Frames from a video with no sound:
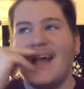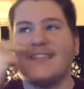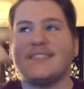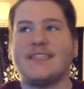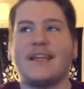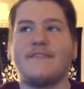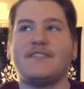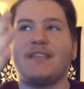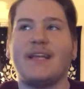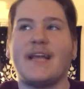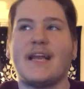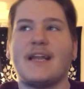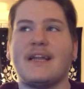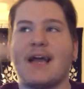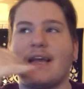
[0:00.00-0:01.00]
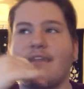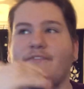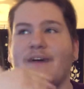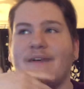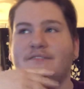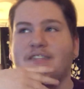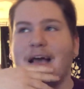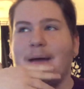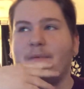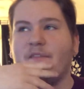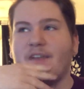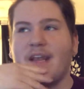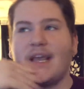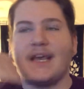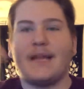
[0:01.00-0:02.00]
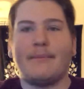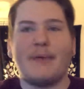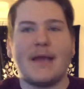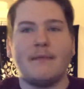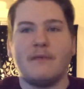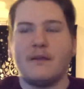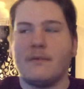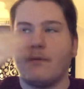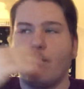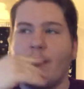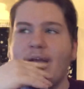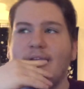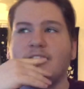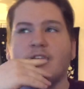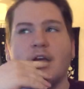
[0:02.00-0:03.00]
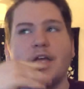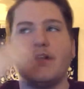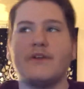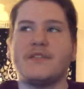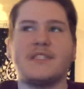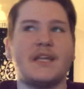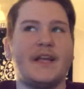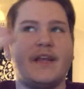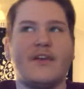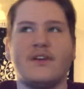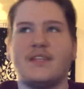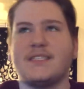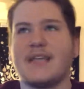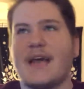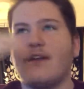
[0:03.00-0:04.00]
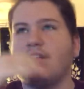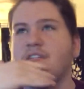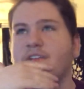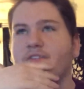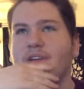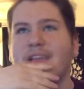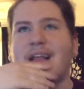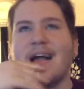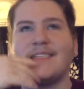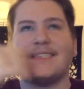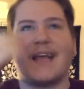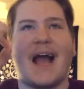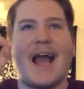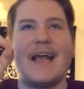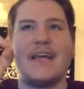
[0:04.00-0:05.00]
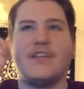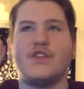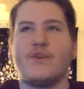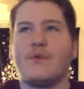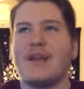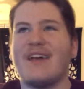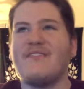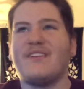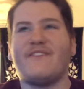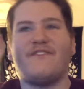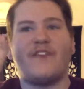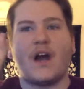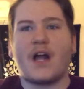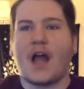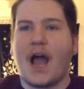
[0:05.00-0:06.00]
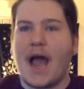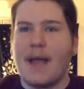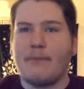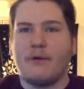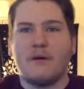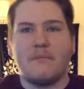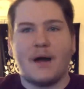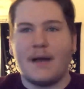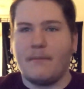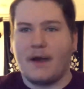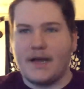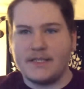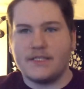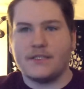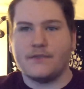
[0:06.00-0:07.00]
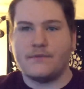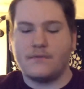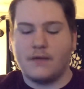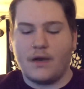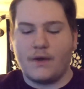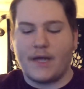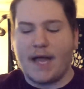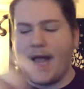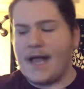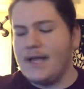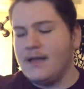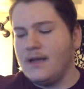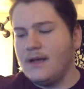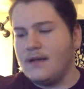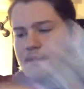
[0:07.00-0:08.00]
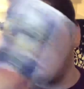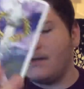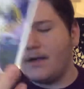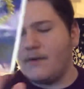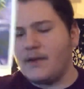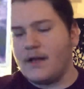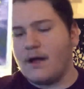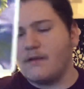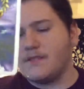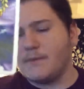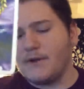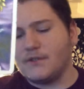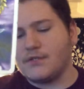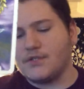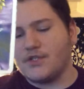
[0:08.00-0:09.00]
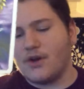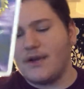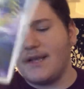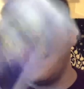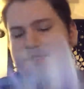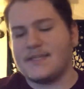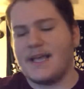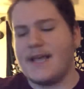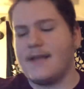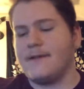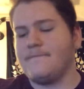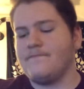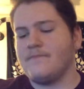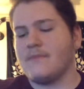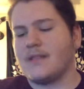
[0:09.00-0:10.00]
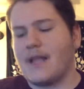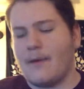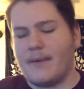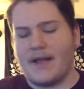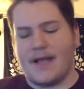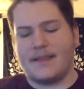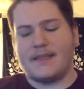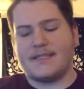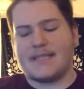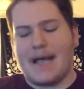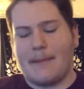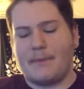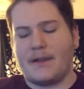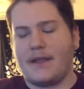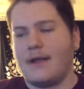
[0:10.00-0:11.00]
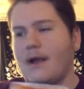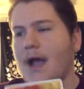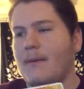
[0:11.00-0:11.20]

Instead of sitting at a nine to five job every day getting paid minimum wage, you're sitting here in this energy realizing I can do whatever the fuck I put my mind to. Okay? There we go. Spiritual journey intake. Now we got this happening here.